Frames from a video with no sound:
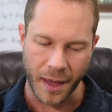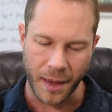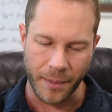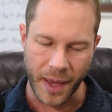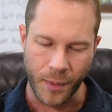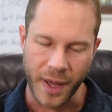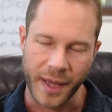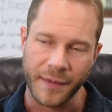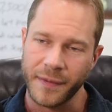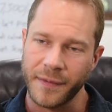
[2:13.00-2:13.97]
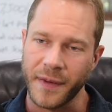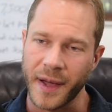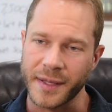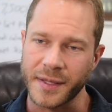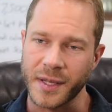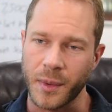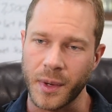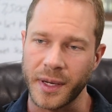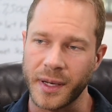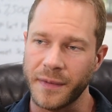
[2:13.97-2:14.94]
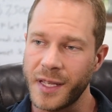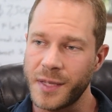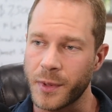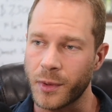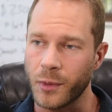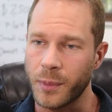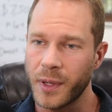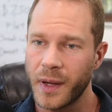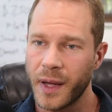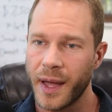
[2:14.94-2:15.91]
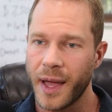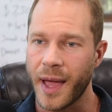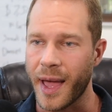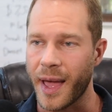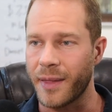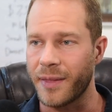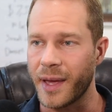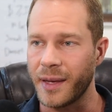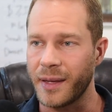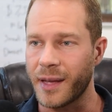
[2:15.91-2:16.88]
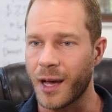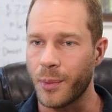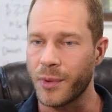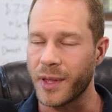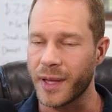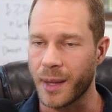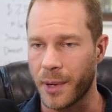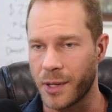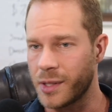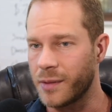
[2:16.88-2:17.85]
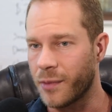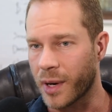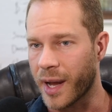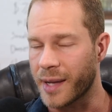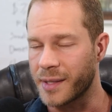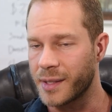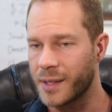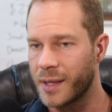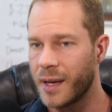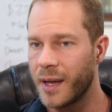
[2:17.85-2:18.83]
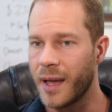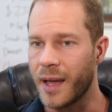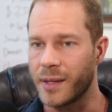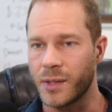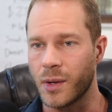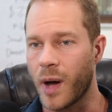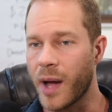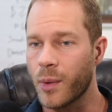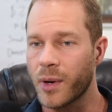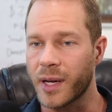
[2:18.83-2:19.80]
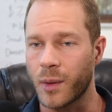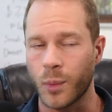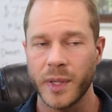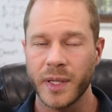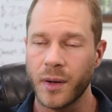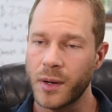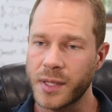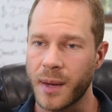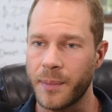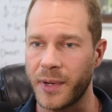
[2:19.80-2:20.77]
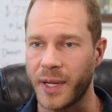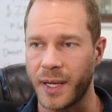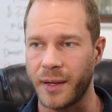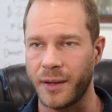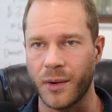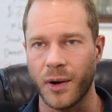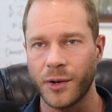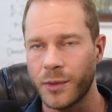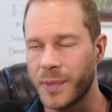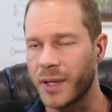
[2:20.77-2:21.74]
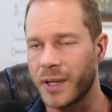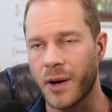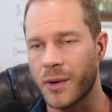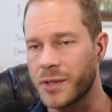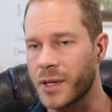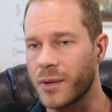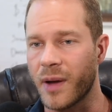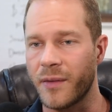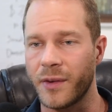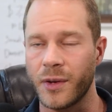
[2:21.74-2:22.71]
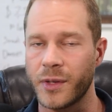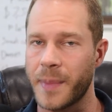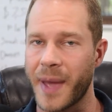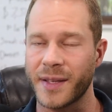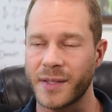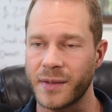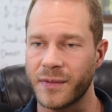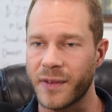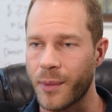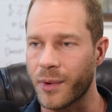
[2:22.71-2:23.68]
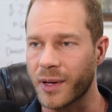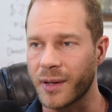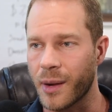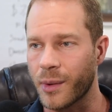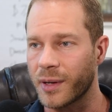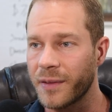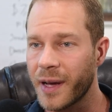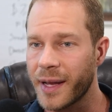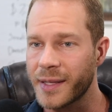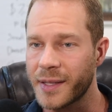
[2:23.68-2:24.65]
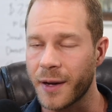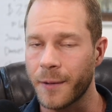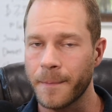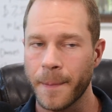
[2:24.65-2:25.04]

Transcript: my wife finds someone in a Facebook group, and they need help with like a budget and forecast. And so I work at a really large company, you know, hundred billion dollars a year in revenue. It's massive. I work I work in finance there,